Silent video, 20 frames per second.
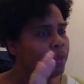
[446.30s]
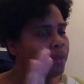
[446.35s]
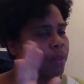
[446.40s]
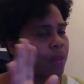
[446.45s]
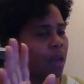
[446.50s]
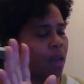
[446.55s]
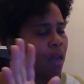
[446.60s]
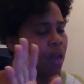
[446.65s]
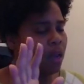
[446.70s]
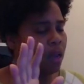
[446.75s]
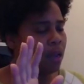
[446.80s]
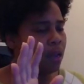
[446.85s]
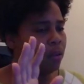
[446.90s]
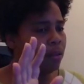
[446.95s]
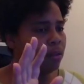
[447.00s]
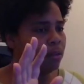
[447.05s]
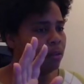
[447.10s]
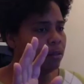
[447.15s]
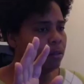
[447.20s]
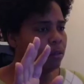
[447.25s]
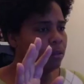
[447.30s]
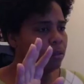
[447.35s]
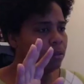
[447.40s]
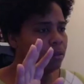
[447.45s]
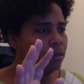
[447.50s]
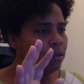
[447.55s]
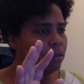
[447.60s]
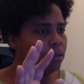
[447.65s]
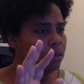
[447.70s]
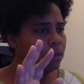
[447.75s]
the
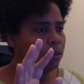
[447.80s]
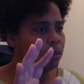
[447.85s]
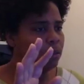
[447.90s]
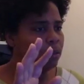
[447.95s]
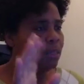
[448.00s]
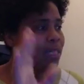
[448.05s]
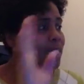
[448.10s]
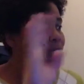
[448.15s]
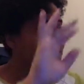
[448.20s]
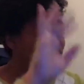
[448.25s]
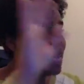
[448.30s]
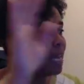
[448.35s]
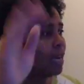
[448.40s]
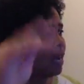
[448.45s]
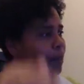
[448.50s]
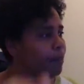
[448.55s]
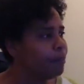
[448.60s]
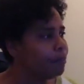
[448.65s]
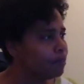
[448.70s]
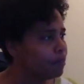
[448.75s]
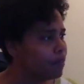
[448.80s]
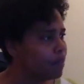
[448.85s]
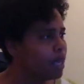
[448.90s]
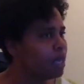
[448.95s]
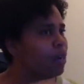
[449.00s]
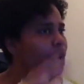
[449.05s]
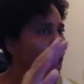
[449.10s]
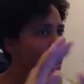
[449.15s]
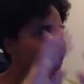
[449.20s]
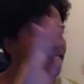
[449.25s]
setup.
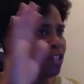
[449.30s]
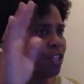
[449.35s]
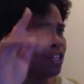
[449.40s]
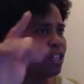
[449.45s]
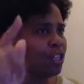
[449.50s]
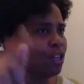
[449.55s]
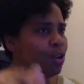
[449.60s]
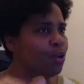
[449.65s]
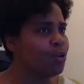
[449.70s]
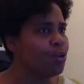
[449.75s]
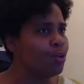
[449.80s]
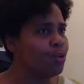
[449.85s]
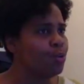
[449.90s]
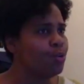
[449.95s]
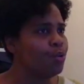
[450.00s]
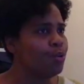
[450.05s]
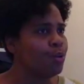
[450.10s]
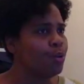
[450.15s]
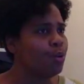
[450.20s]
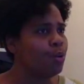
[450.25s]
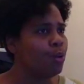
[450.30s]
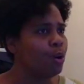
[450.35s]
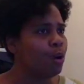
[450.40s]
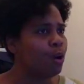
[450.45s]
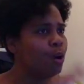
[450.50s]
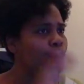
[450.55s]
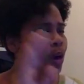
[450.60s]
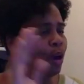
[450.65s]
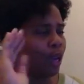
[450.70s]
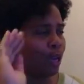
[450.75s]
It'll actually show you
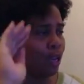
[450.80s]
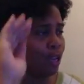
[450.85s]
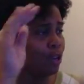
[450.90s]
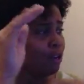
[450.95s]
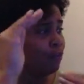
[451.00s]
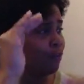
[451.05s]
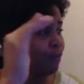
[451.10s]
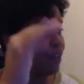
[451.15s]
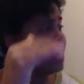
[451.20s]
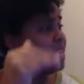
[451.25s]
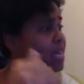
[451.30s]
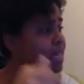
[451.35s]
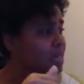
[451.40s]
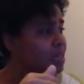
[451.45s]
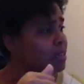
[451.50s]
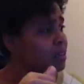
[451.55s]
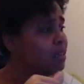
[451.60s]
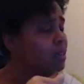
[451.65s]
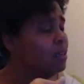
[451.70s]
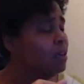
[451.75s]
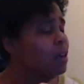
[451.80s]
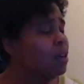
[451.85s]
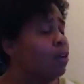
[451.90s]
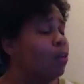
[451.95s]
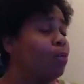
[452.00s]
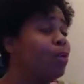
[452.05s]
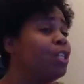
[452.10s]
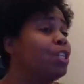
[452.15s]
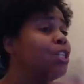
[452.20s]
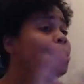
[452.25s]
your feed,
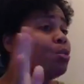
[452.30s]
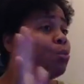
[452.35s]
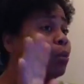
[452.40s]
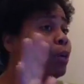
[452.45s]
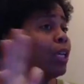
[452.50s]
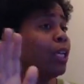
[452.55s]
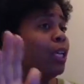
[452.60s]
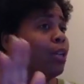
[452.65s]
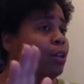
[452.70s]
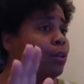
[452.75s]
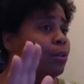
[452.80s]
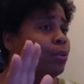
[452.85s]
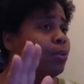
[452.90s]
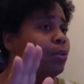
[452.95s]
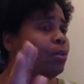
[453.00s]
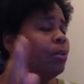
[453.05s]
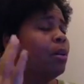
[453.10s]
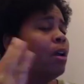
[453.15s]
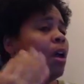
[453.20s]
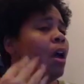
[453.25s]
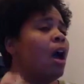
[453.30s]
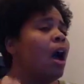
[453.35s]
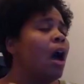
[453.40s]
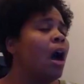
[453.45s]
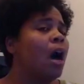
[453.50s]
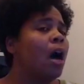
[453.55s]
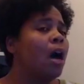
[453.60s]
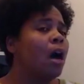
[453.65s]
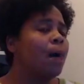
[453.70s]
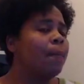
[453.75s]
which is really cool.
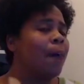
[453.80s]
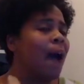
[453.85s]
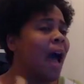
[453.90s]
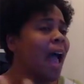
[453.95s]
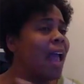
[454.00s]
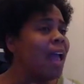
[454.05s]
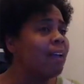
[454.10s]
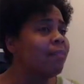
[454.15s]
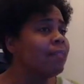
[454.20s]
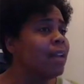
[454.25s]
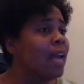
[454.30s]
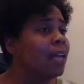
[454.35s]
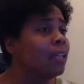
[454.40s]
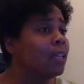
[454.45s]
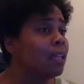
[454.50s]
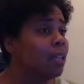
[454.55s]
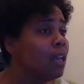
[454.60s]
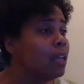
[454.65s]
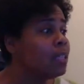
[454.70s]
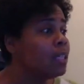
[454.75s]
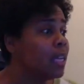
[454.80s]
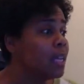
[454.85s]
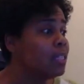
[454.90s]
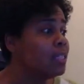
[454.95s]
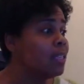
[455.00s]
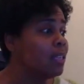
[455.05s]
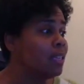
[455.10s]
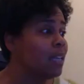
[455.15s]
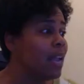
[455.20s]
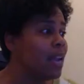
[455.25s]
I have not looked
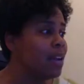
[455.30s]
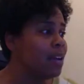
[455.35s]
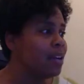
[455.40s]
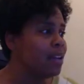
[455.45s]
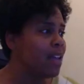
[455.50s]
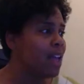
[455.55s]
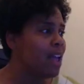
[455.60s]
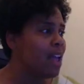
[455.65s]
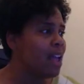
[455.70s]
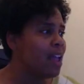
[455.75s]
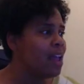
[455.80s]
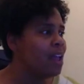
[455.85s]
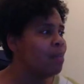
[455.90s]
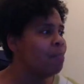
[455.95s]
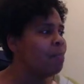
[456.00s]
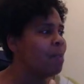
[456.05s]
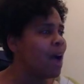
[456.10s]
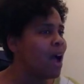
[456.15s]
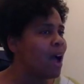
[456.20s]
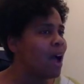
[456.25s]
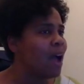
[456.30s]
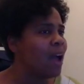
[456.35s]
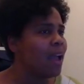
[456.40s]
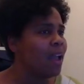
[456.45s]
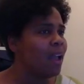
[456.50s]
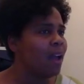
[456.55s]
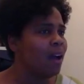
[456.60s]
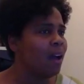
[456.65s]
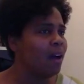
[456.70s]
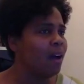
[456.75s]
into Later yet.
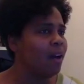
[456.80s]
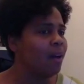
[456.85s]
My